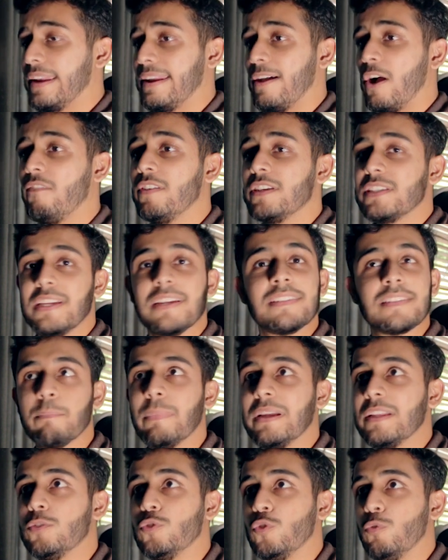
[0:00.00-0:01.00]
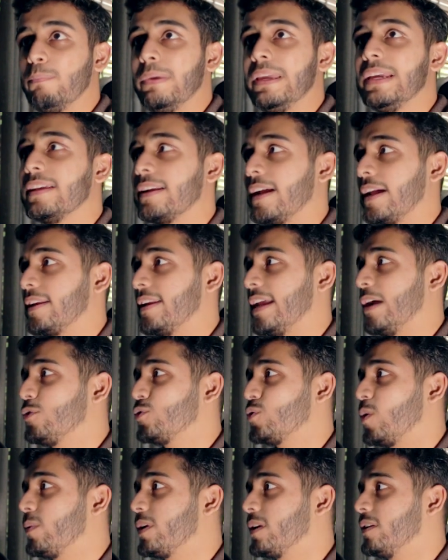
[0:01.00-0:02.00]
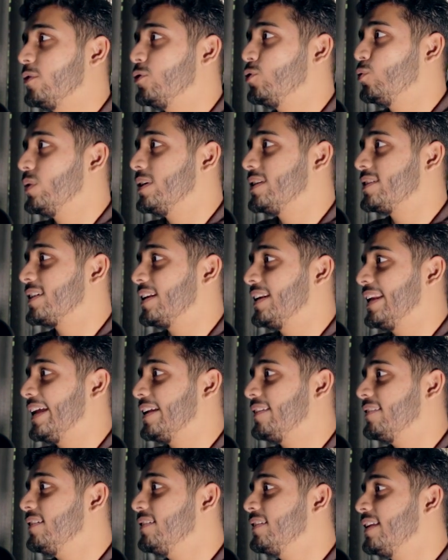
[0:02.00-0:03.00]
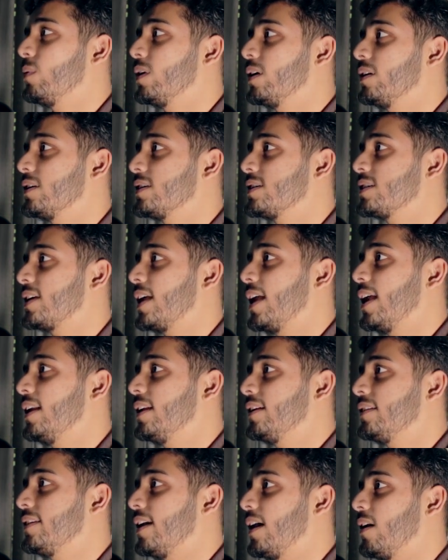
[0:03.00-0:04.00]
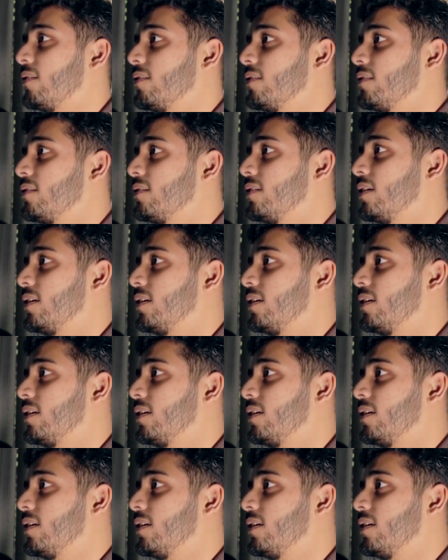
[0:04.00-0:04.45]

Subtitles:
Now obviously it's a bit too big right now, so what we're going to do is select it and we're going to scale it down.